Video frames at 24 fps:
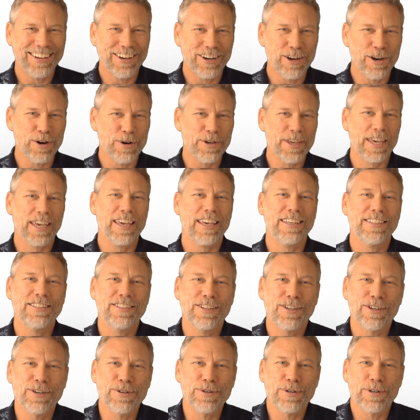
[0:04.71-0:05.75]
Okay,
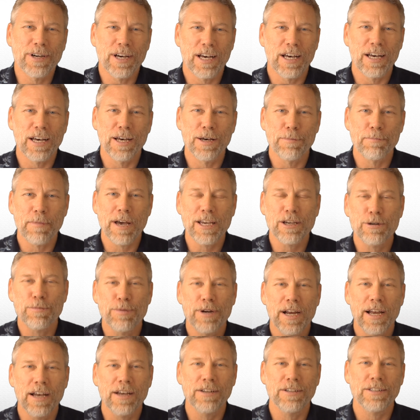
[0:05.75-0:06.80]
so uh, Michael
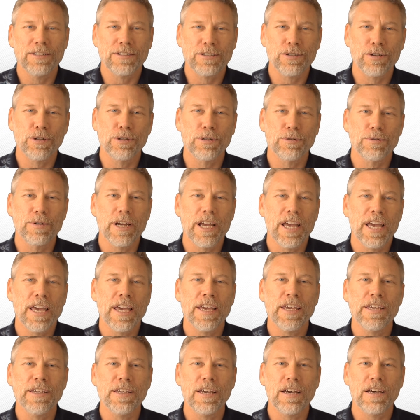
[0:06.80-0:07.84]
Brown at
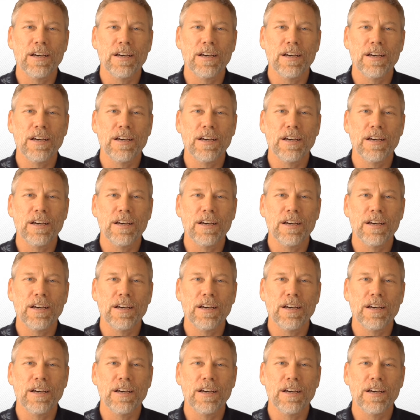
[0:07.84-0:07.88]
Solar-Ray.